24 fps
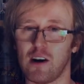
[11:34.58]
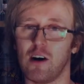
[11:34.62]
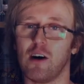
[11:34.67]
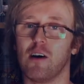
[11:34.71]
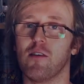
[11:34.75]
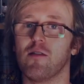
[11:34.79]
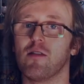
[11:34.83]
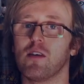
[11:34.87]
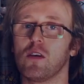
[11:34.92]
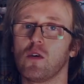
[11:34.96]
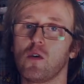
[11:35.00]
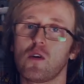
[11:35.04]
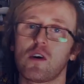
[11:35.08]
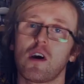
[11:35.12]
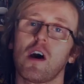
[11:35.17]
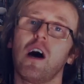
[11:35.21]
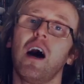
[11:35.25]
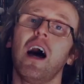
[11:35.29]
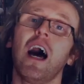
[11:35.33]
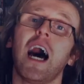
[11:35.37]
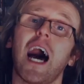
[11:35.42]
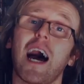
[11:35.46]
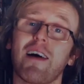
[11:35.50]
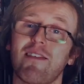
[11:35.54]
of Luca,
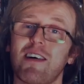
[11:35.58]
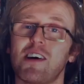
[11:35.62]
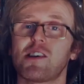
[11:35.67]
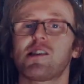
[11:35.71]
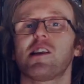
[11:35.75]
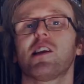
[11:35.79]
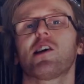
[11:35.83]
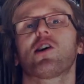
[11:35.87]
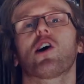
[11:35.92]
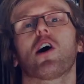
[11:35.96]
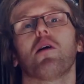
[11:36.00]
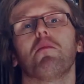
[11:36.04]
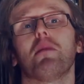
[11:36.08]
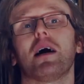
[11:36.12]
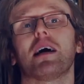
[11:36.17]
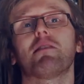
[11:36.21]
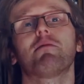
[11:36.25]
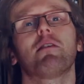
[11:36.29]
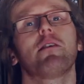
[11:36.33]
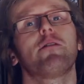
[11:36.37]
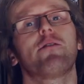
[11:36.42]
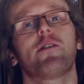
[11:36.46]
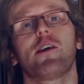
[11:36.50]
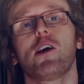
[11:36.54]
I've actually got my
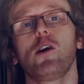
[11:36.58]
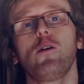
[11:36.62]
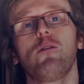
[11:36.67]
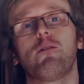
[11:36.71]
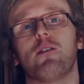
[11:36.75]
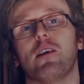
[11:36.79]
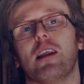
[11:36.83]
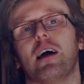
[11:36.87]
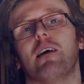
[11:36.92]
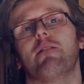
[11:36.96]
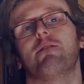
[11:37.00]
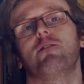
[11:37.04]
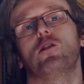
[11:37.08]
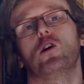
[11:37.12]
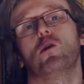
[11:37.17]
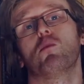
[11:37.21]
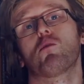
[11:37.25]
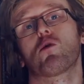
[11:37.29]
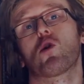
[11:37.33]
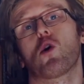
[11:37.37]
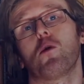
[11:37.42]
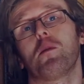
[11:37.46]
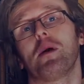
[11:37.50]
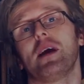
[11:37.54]
review for that
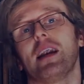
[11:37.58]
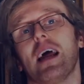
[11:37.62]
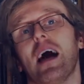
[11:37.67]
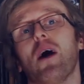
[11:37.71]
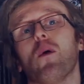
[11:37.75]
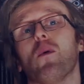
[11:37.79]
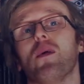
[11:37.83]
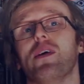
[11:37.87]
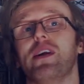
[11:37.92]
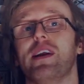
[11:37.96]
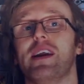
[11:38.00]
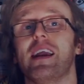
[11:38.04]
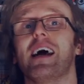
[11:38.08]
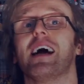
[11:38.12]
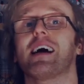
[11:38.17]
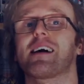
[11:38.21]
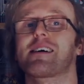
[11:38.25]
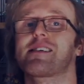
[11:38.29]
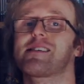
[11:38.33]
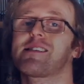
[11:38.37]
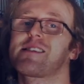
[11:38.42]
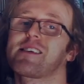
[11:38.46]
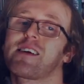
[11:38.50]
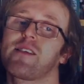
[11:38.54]
film coming out
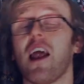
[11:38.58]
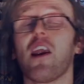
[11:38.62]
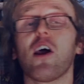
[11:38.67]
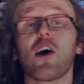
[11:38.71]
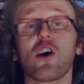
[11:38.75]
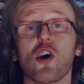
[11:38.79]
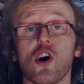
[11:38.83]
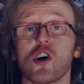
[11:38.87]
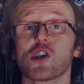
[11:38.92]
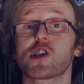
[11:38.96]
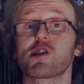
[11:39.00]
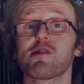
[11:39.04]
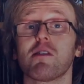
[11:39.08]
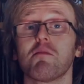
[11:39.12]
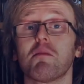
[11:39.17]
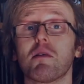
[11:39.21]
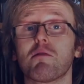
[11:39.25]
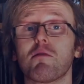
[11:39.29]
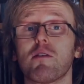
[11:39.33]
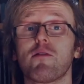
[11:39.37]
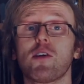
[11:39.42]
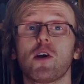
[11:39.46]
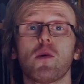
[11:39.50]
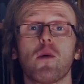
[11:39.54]
next. And I also have my
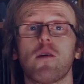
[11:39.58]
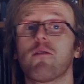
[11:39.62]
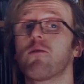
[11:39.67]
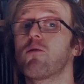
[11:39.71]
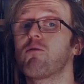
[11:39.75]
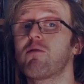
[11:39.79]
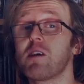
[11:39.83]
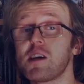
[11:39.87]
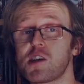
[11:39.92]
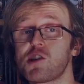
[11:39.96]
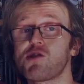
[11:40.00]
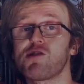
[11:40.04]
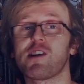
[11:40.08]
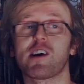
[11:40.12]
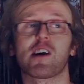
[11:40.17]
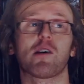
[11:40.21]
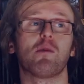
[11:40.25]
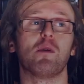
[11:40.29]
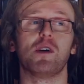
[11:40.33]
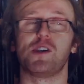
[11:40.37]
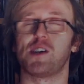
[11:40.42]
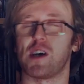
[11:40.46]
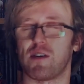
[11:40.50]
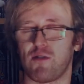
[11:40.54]
review of Wish Dragon,
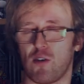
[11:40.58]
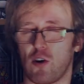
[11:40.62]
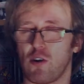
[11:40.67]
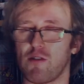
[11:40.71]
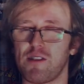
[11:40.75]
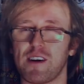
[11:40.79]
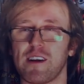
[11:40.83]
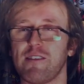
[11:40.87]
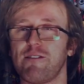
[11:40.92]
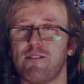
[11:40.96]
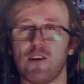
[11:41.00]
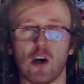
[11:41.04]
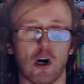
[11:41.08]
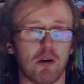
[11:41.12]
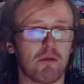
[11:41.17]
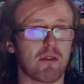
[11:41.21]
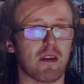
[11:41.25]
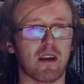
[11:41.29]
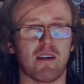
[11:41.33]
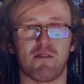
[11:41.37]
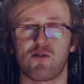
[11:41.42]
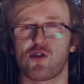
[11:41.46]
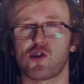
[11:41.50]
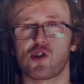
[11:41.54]
which I've already filmed
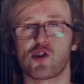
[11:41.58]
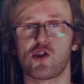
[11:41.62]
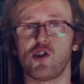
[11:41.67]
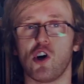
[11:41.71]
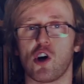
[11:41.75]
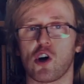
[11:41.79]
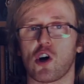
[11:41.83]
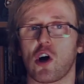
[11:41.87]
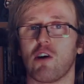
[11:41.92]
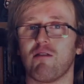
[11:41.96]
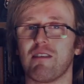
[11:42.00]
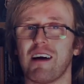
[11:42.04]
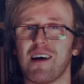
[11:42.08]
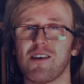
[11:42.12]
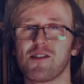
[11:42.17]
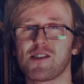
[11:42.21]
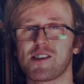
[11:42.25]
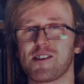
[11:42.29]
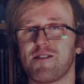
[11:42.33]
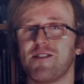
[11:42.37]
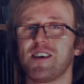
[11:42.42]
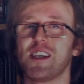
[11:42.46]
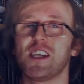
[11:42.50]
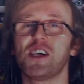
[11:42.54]
and I've just not got around
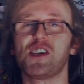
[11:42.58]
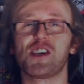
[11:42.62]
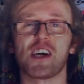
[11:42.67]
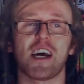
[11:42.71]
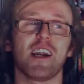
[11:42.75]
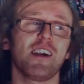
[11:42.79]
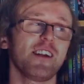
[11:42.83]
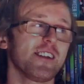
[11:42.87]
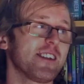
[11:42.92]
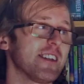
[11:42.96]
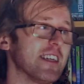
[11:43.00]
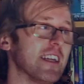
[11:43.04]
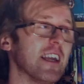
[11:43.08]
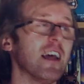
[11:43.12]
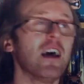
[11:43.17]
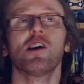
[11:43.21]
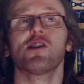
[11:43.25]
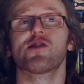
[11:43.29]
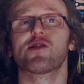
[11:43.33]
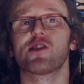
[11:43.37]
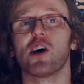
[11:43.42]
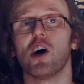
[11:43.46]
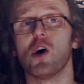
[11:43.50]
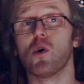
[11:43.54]
to finish editing.
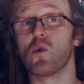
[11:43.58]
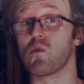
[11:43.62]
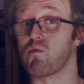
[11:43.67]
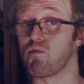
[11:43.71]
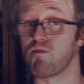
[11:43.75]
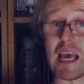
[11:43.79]
So